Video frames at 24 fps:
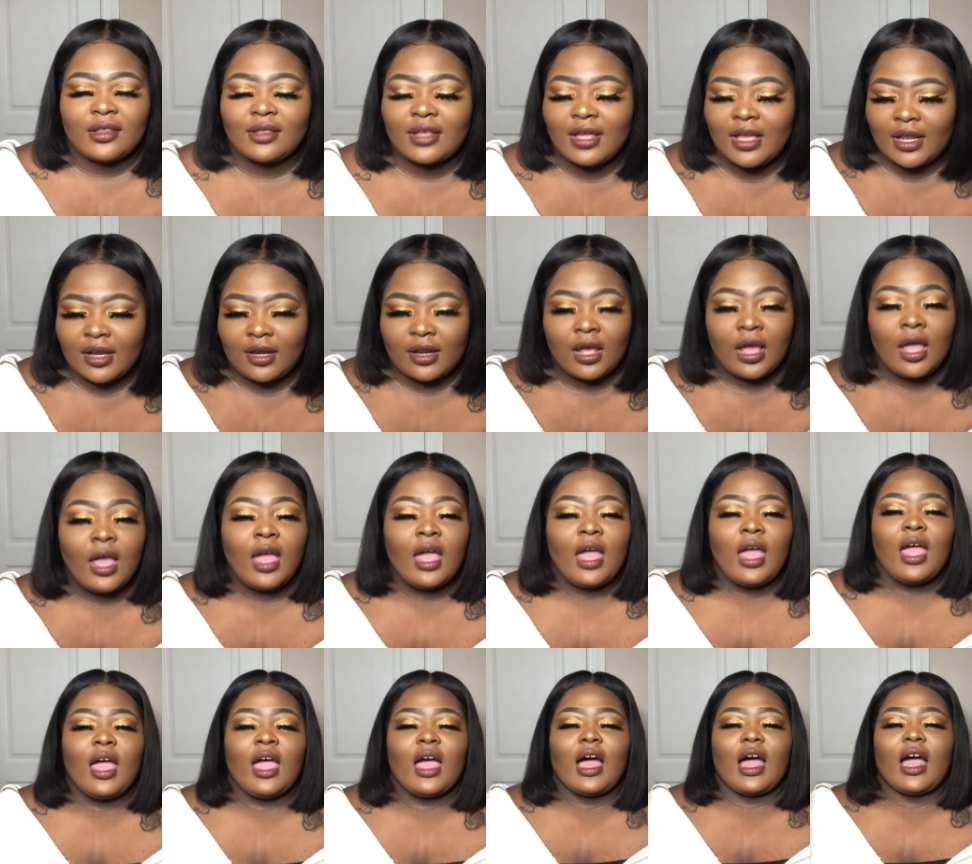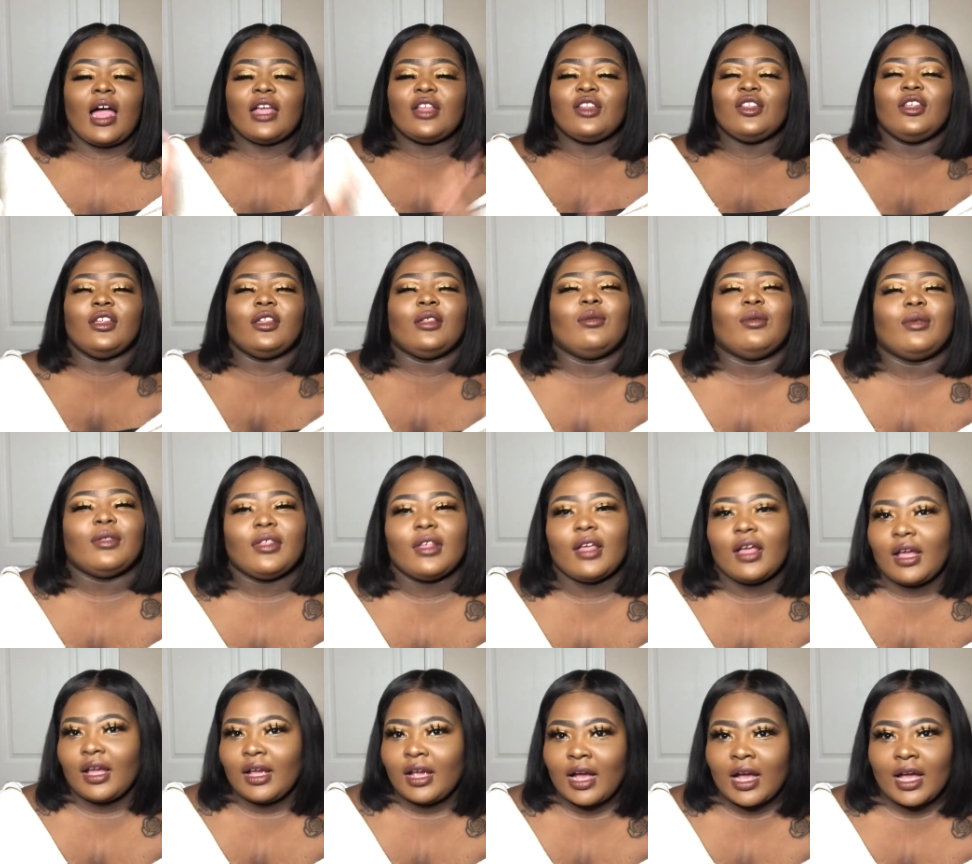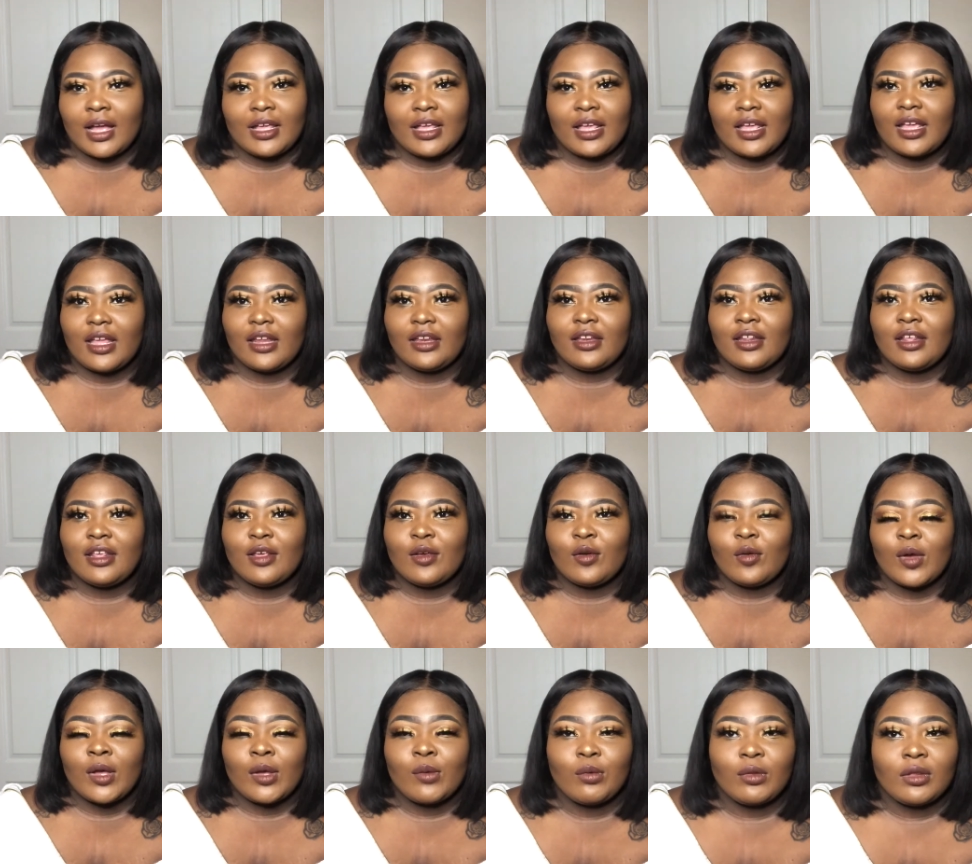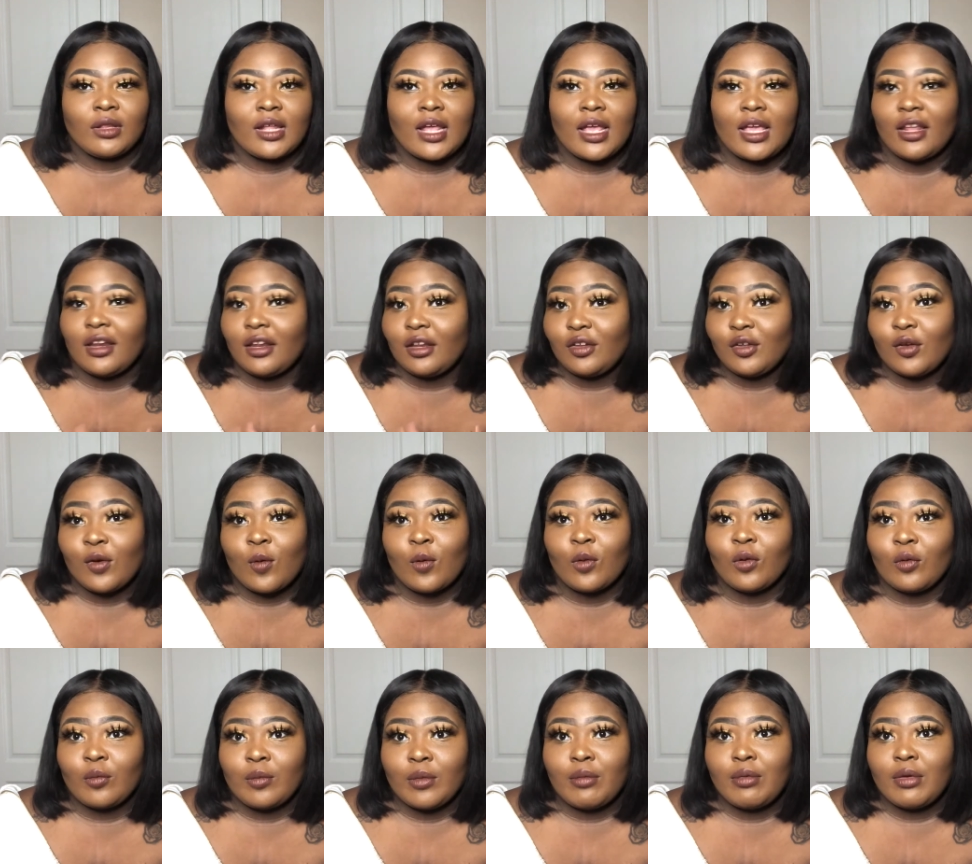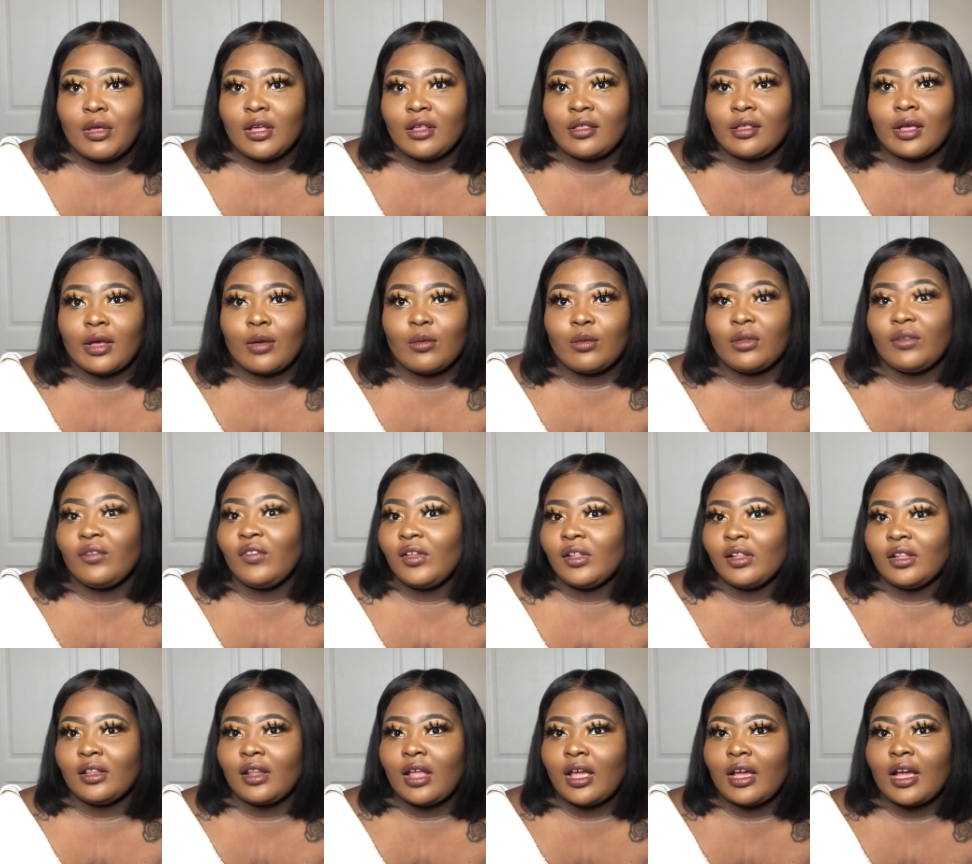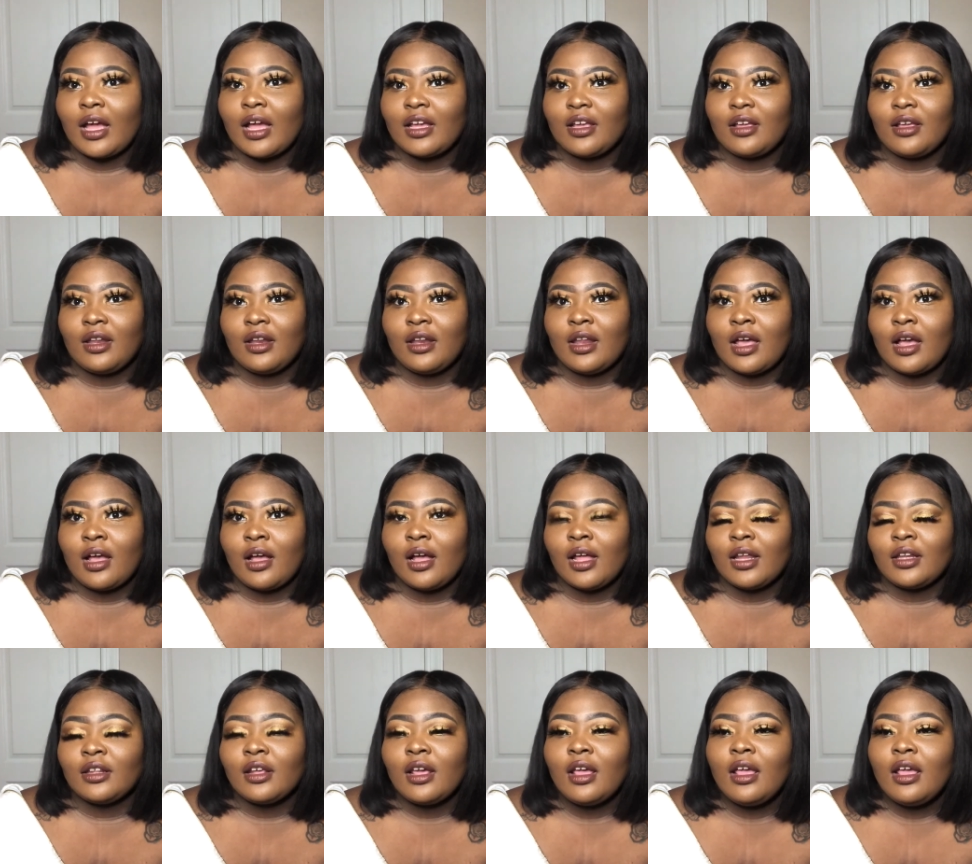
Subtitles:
And I just was like, I can't deal. It was taking a toll on me because I was feeling like I could not